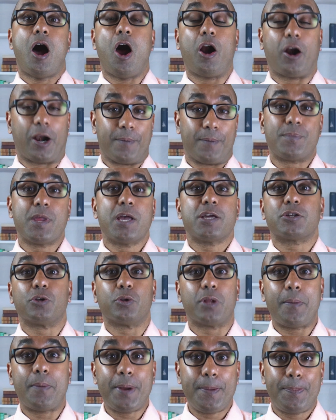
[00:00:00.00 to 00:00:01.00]
All right, so
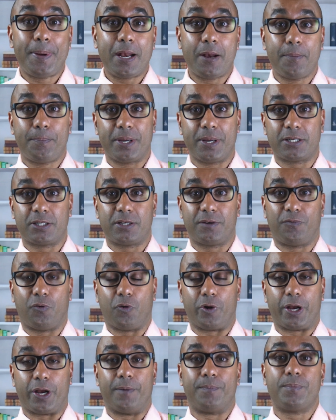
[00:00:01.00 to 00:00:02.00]
let me paint a picture
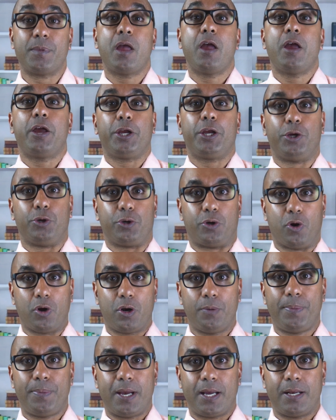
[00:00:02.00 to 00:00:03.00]
for you. You go to
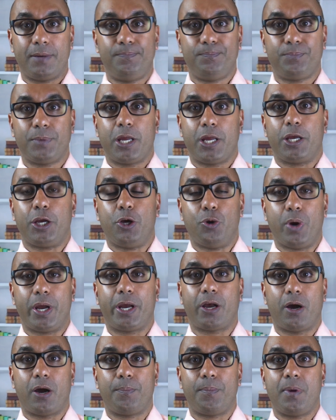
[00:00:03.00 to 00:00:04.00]
bed, you wake
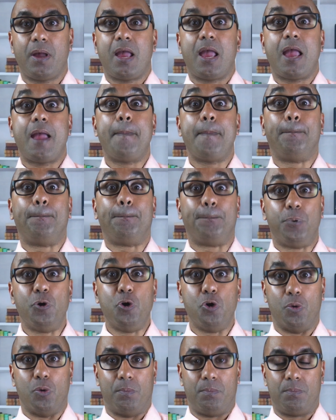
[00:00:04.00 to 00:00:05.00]
up, and
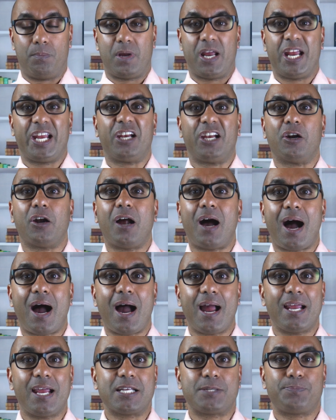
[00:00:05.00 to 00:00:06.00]
boom, your
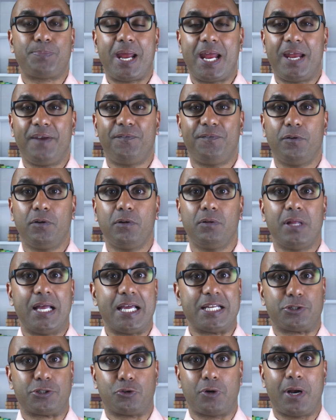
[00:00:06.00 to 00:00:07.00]
eye is painful,
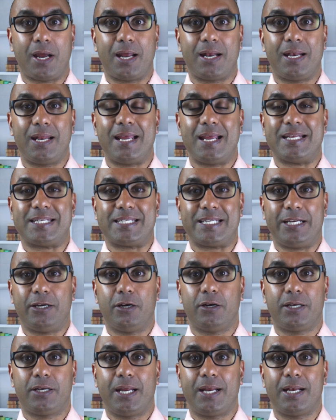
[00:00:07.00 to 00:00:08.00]
it's red, it's
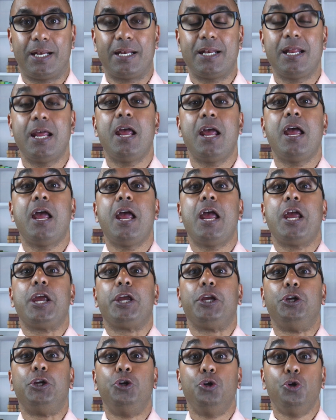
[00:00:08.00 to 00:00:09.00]
irritated,
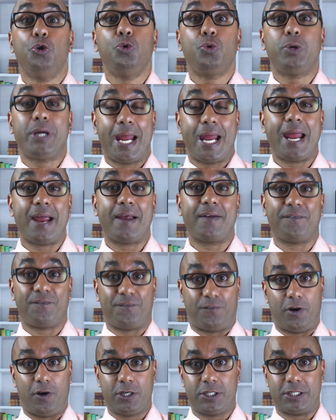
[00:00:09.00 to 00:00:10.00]
you can't
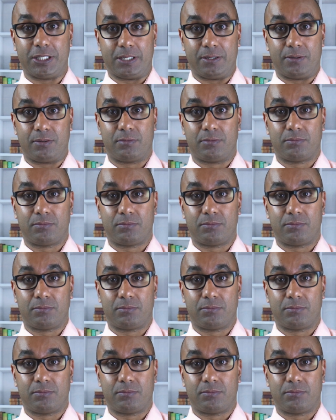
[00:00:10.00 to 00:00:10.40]
function,